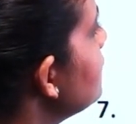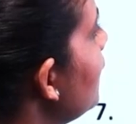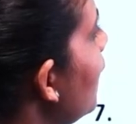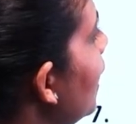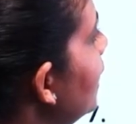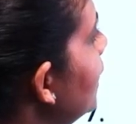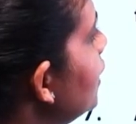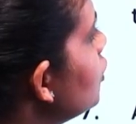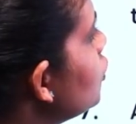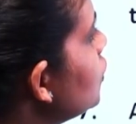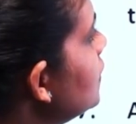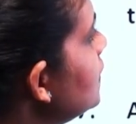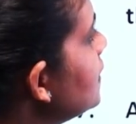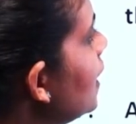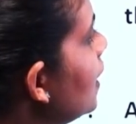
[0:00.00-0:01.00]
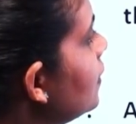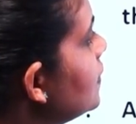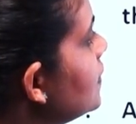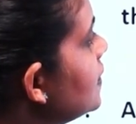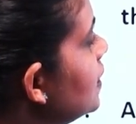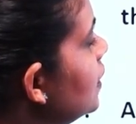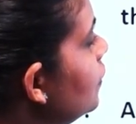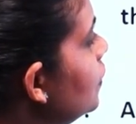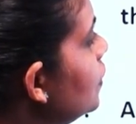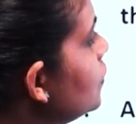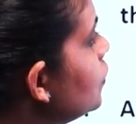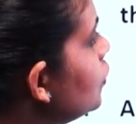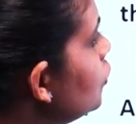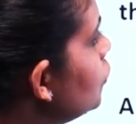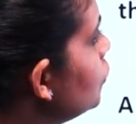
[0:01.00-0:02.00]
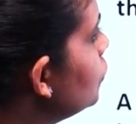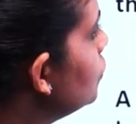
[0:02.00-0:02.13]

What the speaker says: violations are a serious issue